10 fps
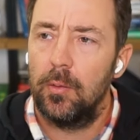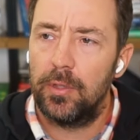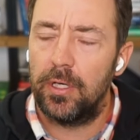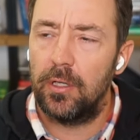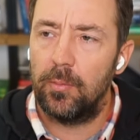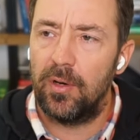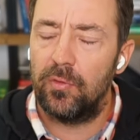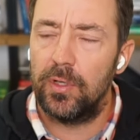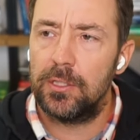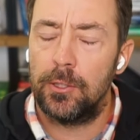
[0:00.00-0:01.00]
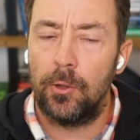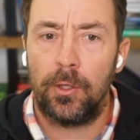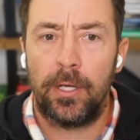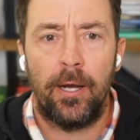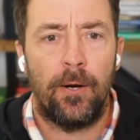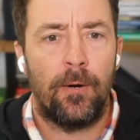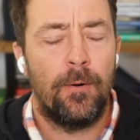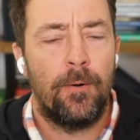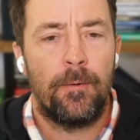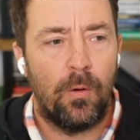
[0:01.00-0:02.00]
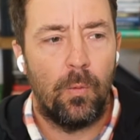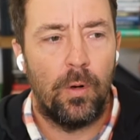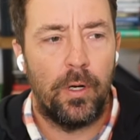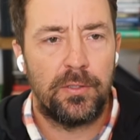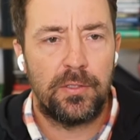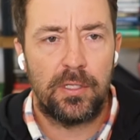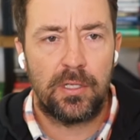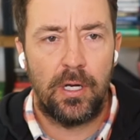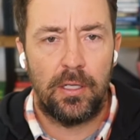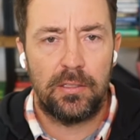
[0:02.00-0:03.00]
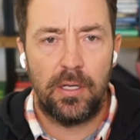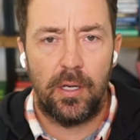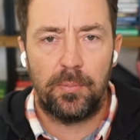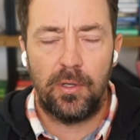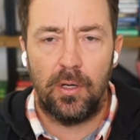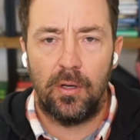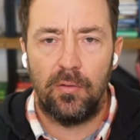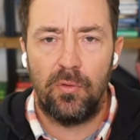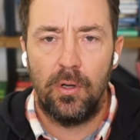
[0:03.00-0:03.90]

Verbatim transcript: particularly my friends in NorCal, was this concept of